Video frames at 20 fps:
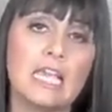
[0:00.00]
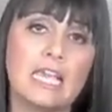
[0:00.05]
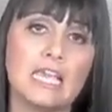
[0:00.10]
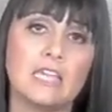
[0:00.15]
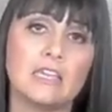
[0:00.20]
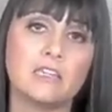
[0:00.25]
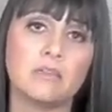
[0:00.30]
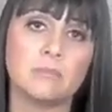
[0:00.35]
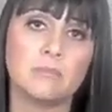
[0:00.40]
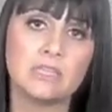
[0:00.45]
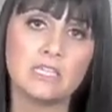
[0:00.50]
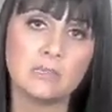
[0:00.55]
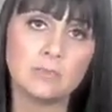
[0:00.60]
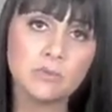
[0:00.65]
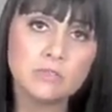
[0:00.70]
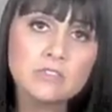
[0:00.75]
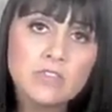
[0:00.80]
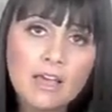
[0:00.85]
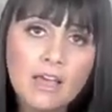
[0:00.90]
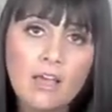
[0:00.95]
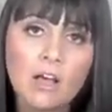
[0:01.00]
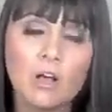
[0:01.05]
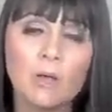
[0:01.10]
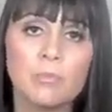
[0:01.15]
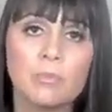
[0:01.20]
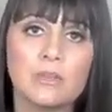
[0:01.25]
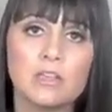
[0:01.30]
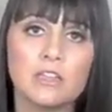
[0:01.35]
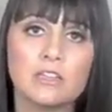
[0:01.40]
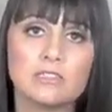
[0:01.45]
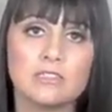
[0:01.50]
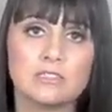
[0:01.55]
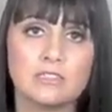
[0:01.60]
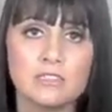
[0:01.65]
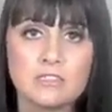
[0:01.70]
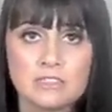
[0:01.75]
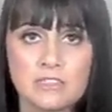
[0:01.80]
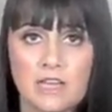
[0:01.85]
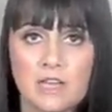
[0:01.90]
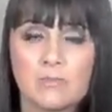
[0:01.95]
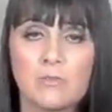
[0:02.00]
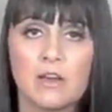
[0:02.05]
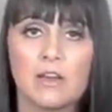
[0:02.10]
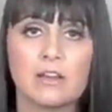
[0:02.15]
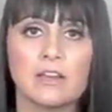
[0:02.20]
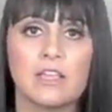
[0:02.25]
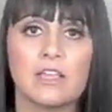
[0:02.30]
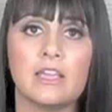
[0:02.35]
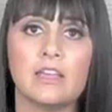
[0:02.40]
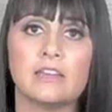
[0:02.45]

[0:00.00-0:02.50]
and be able to help assist that body